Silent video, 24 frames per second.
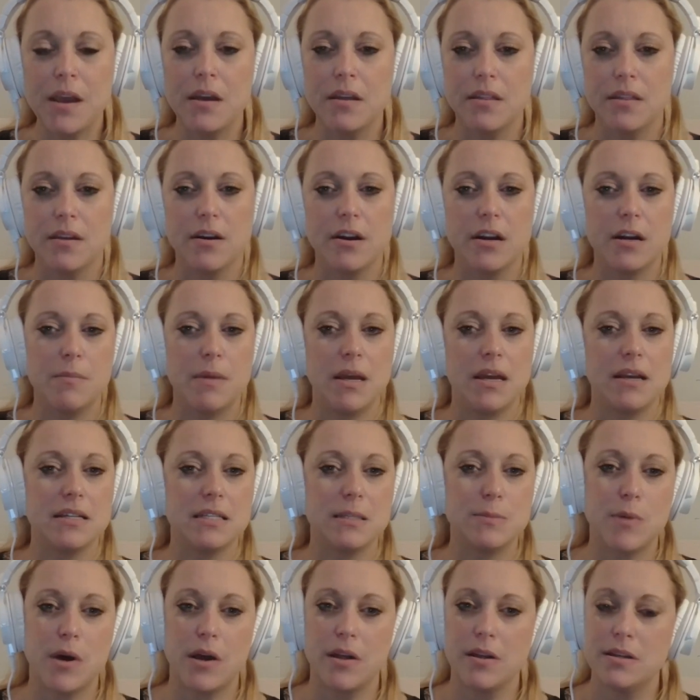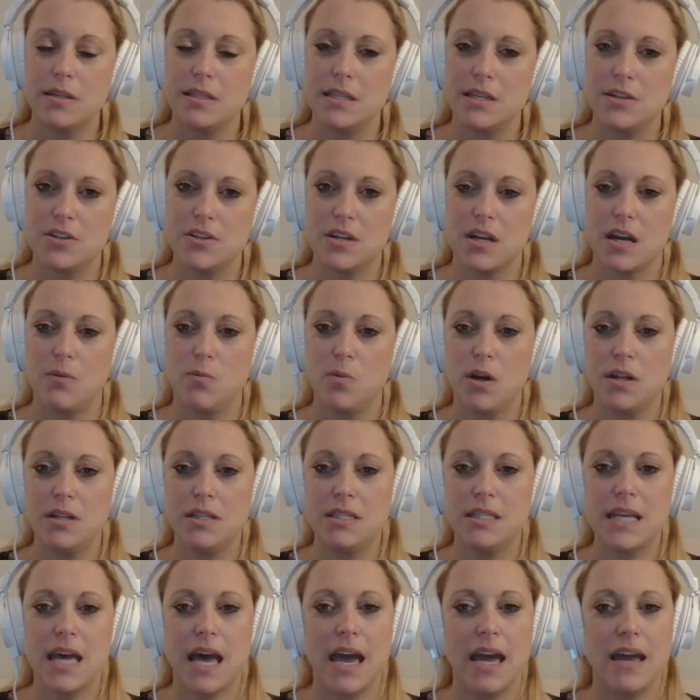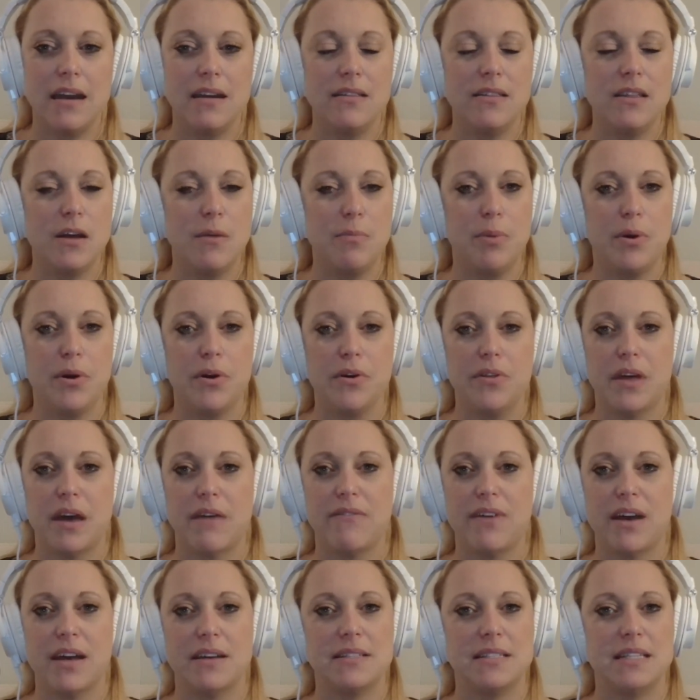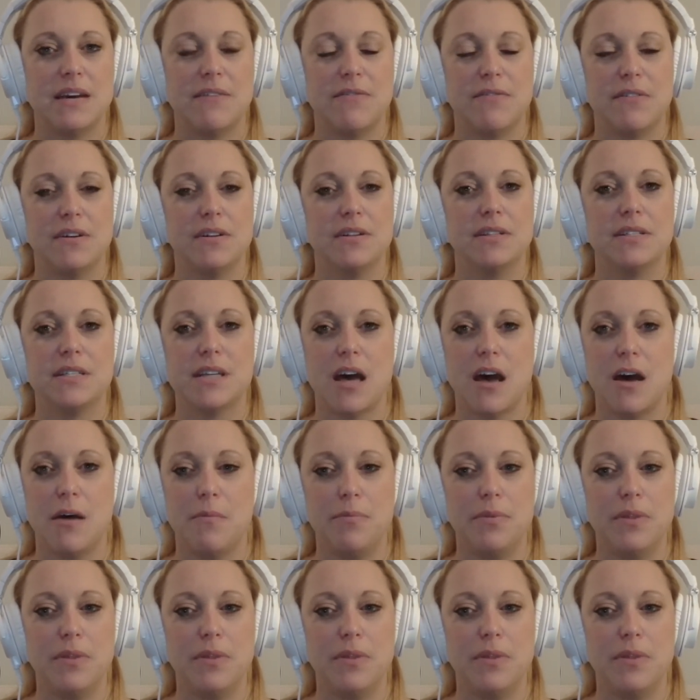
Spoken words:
They're going to make a small incision on one side. They'll pull that vas deferens up.